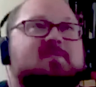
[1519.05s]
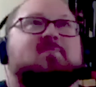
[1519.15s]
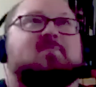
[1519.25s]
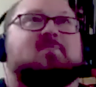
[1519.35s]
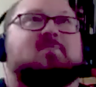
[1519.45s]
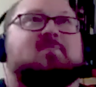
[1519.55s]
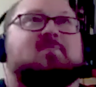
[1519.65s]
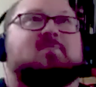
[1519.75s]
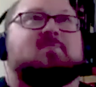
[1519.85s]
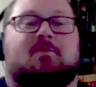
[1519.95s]
seems like
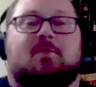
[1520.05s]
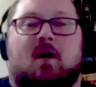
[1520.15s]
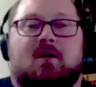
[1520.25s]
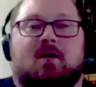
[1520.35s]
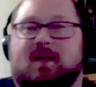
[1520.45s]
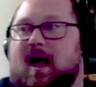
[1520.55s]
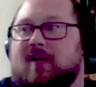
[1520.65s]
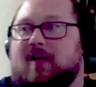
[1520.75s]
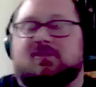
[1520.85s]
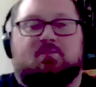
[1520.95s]
sometimes there isn't a lot of
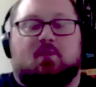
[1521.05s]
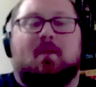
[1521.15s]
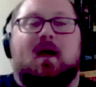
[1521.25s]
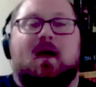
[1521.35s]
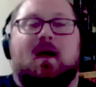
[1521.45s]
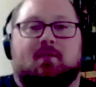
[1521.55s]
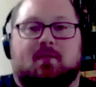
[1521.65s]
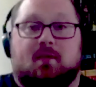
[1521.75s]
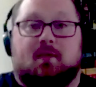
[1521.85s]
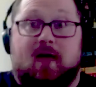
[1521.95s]
thought into like actually
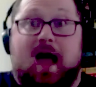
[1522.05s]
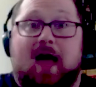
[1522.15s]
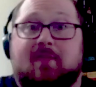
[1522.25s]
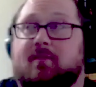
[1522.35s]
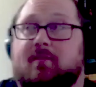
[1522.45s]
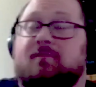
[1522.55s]
preparing the